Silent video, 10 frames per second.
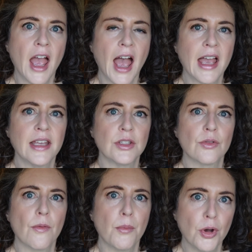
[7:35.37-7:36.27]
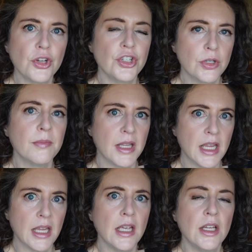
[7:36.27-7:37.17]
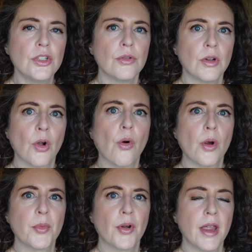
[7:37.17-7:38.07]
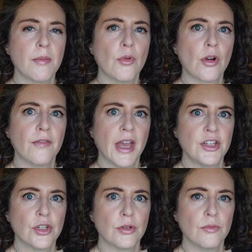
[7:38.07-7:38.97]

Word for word: has pushed me to incorporate more veg